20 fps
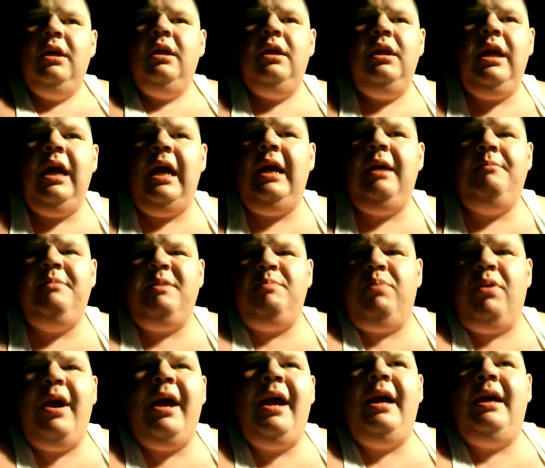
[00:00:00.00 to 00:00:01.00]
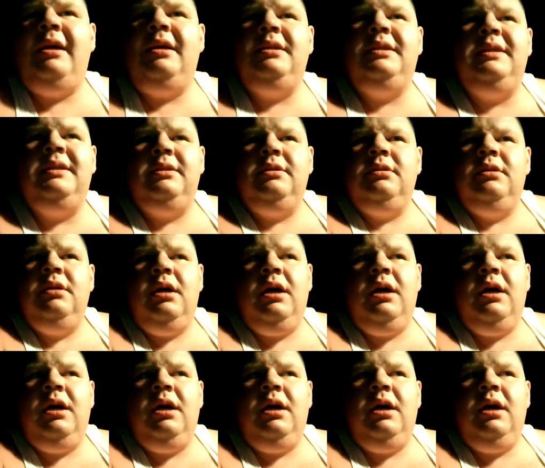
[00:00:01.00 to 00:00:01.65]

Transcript: named brands